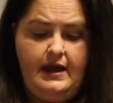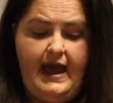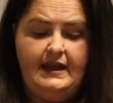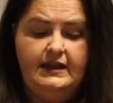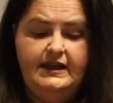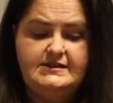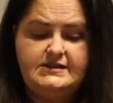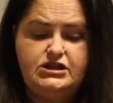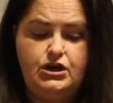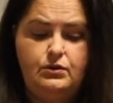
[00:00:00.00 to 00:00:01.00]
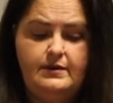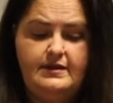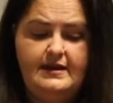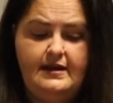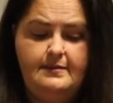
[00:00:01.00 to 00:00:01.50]
at least 2 of
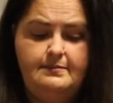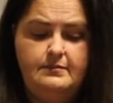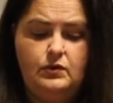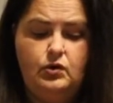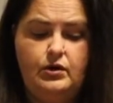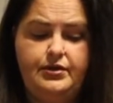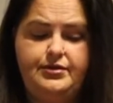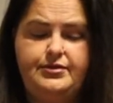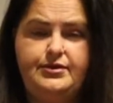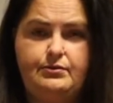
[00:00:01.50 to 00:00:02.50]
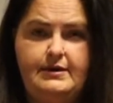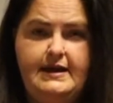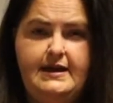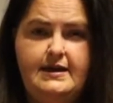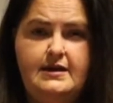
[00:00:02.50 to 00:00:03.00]
them or
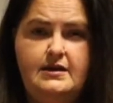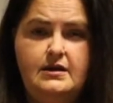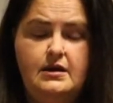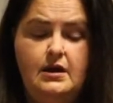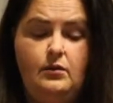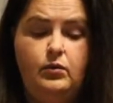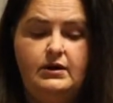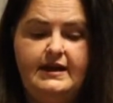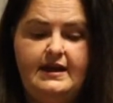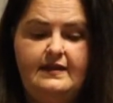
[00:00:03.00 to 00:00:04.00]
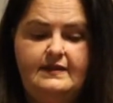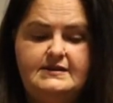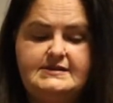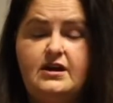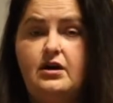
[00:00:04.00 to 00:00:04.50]
3 will get
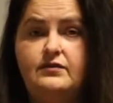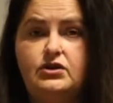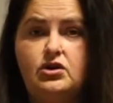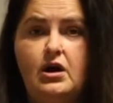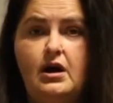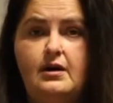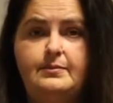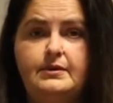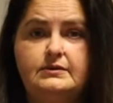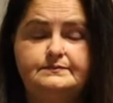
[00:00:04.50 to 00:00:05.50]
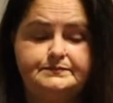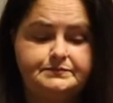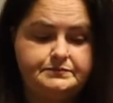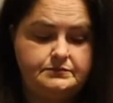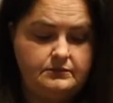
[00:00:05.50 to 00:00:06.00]
this cover crop,
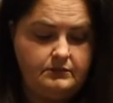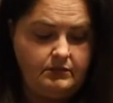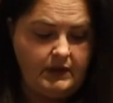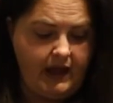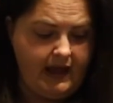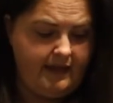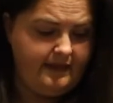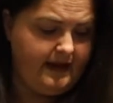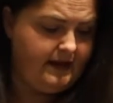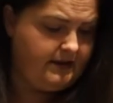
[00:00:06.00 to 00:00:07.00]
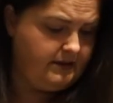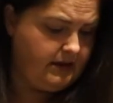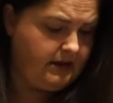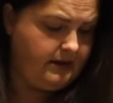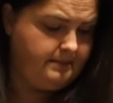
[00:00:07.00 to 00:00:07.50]
and
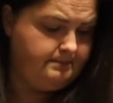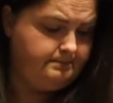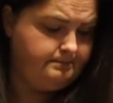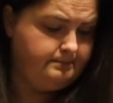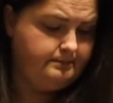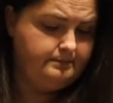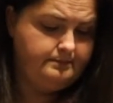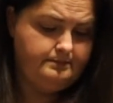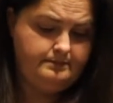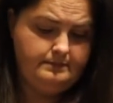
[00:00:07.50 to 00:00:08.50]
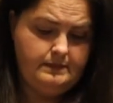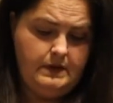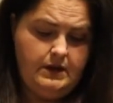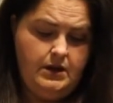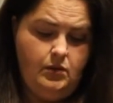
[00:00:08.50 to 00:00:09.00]
then
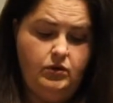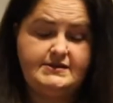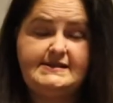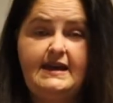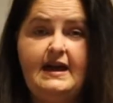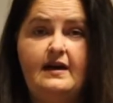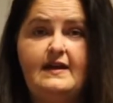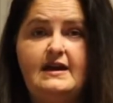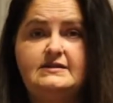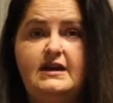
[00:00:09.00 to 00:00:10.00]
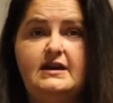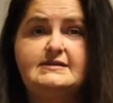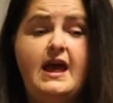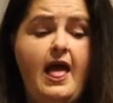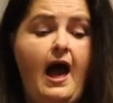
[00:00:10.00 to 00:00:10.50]
we'll see how that does.
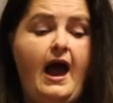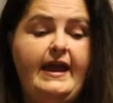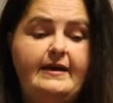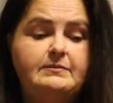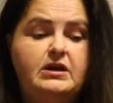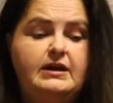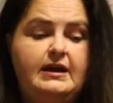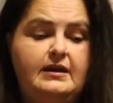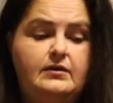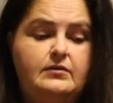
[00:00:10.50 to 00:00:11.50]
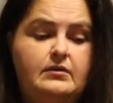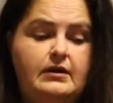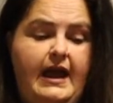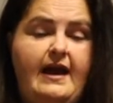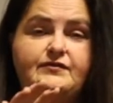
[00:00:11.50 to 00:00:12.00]
I am gonna,
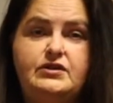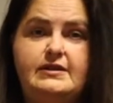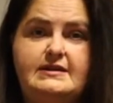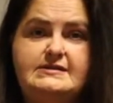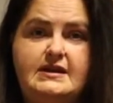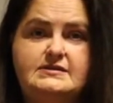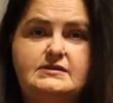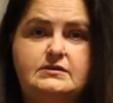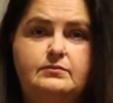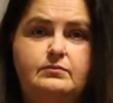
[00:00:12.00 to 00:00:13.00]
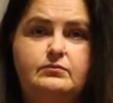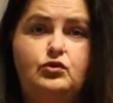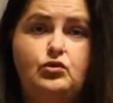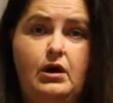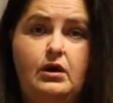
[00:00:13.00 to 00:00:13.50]
after this has
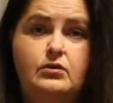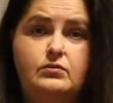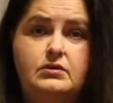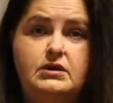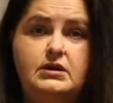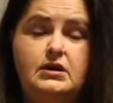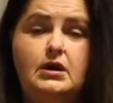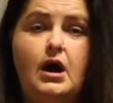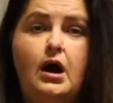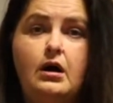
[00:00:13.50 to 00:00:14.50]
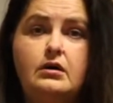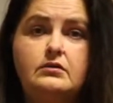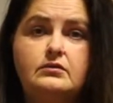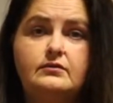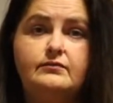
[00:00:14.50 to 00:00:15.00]
grown
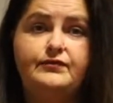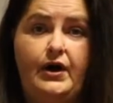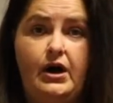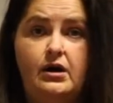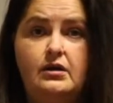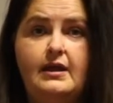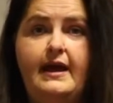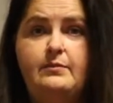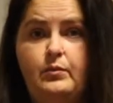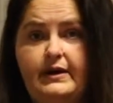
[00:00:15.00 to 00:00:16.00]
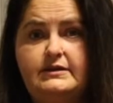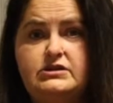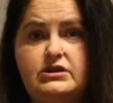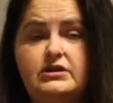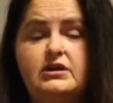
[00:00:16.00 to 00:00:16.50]
all fall and
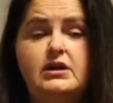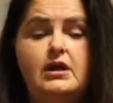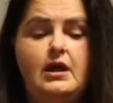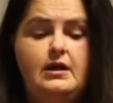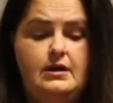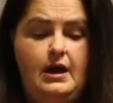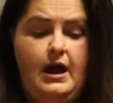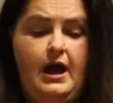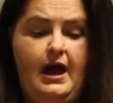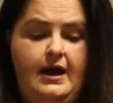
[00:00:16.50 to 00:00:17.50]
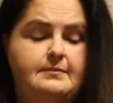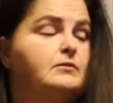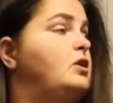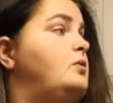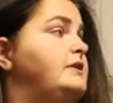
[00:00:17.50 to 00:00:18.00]
winter, I'm
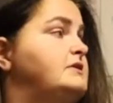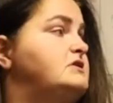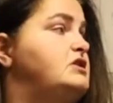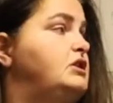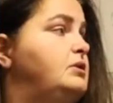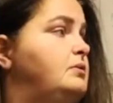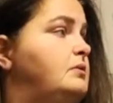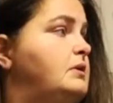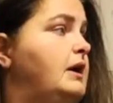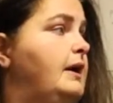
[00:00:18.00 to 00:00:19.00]
going to